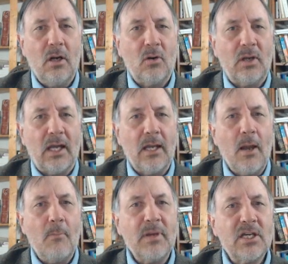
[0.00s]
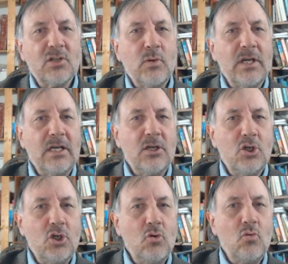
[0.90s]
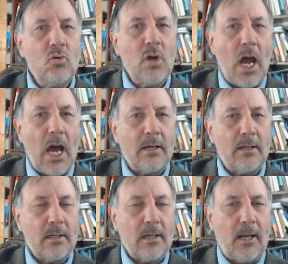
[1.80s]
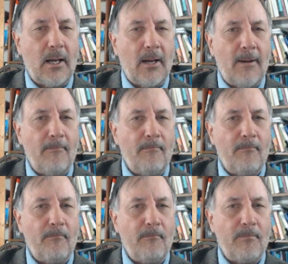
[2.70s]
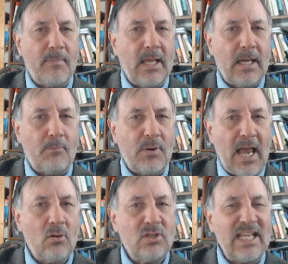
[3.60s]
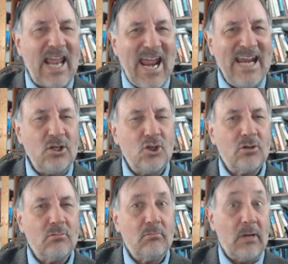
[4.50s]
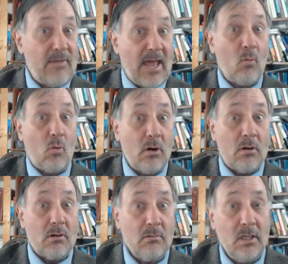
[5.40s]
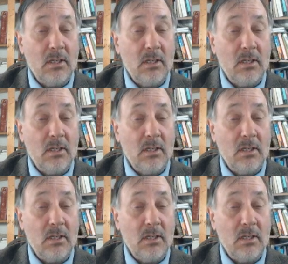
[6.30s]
okay, because we do not um, uh, pronounce the H in that word.